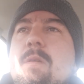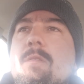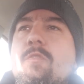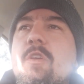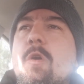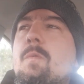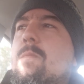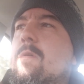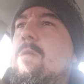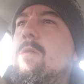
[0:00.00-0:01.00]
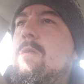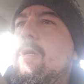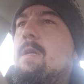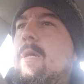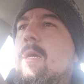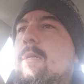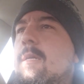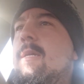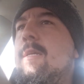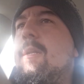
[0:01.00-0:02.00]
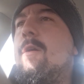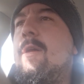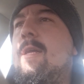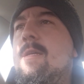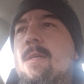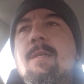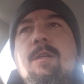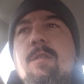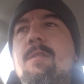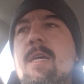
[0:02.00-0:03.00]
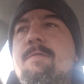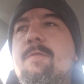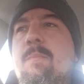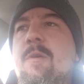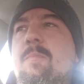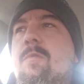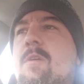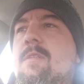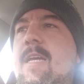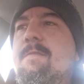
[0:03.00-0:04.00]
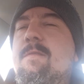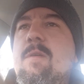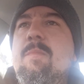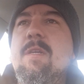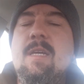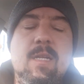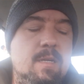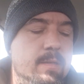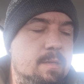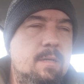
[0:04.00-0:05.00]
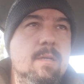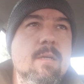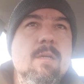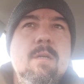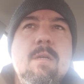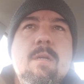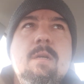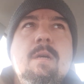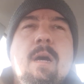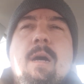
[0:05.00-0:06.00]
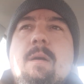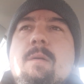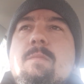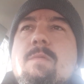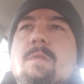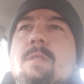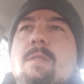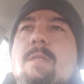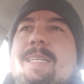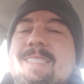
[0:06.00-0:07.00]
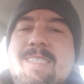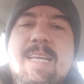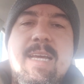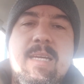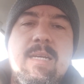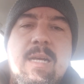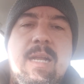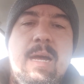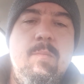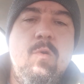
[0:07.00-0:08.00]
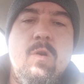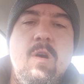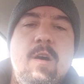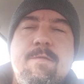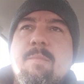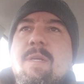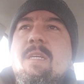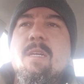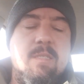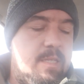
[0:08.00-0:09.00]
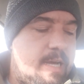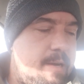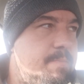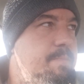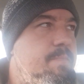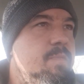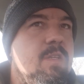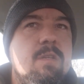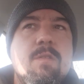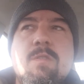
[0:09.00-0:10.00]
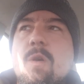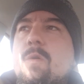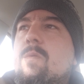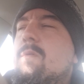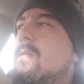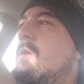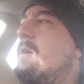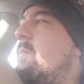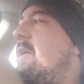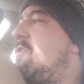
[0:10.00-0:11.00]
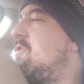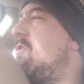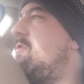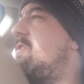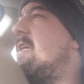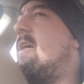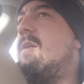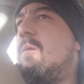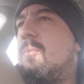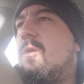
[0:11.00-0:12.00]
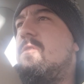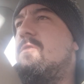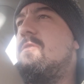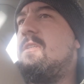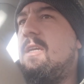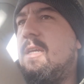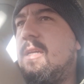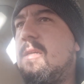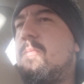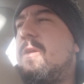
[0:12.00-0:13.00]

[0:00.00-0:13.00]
So, it could definitely people could definitely be getting uh, sick a lot more often because of that. So, make sure you stock up on your zinc.